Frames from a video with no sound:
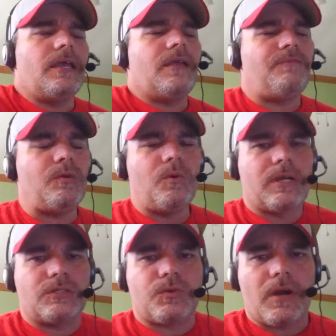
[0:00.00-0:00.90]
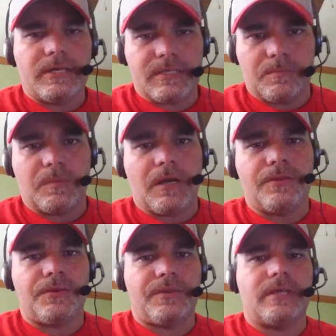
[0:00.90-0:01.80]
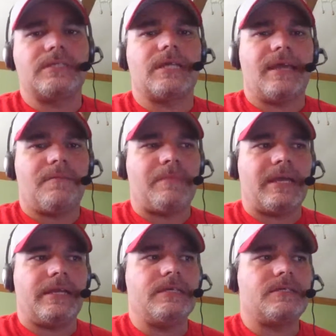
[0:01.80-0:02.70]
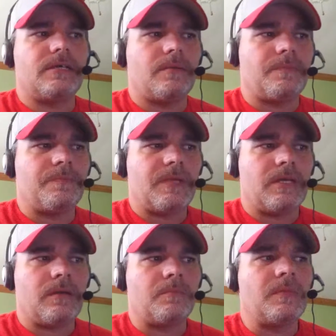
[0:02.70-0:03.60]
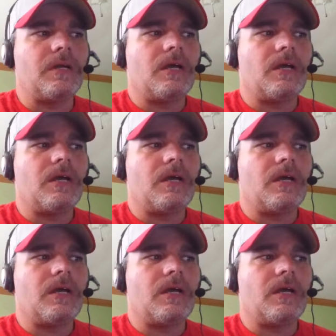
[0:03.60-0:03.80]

if you want to try some other things that have magnesium in them,